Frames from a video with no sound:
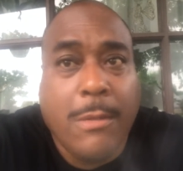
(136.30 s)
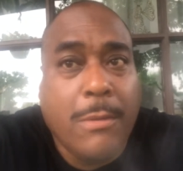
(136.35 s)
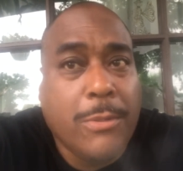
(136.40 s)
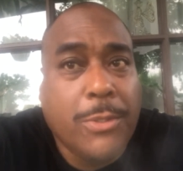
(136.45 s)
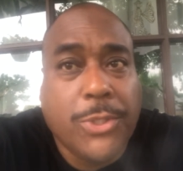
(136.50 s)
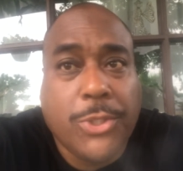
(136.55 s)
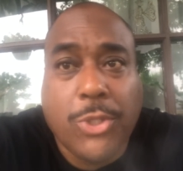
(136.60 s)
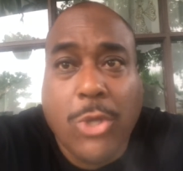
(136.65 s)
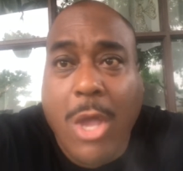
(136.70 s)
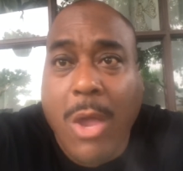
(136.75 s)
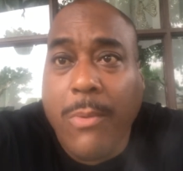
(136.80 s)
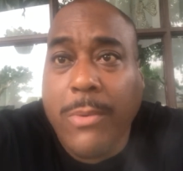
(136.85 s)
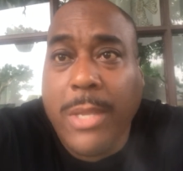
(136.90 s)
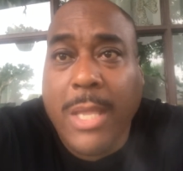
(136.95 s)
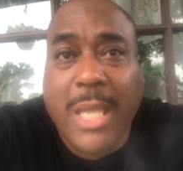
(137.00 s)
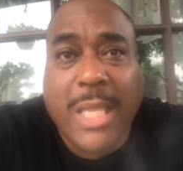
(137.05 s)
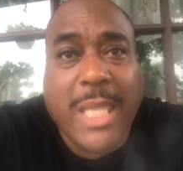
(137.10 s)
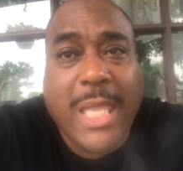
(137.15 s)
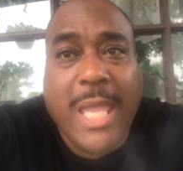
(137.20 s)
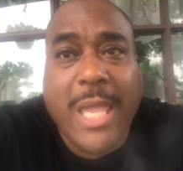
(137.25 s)

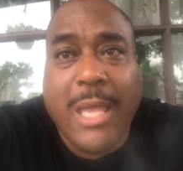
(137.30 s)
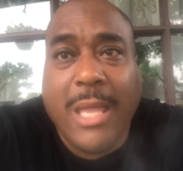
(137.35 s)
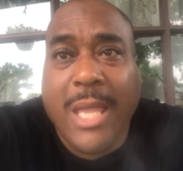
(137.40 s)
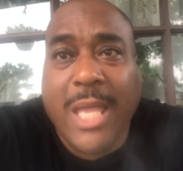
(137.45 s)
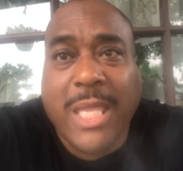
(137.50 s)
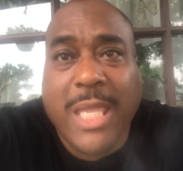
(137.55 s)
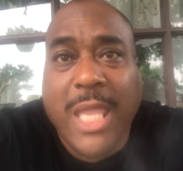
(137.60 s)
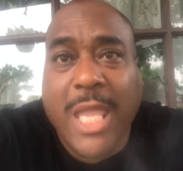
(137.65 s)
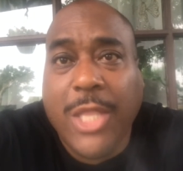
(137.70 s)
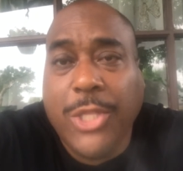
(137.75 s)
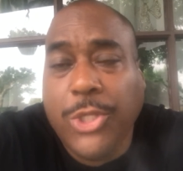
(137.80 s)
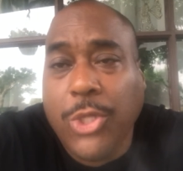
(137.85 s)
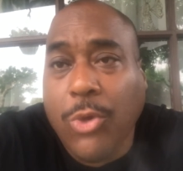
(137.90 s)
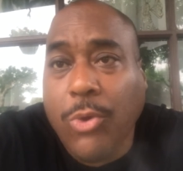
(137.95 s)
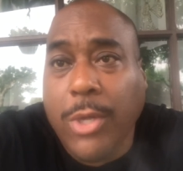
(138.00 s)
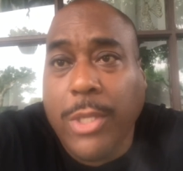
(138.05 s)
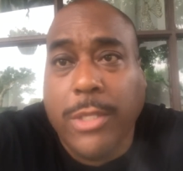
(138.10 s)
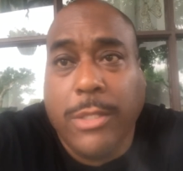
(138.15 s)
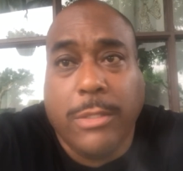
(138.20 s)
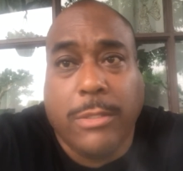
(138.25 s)
Sorry, I can't
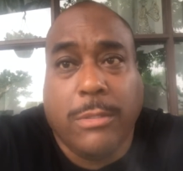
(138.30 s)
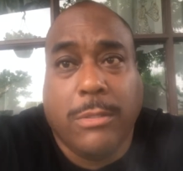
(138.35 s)
do it.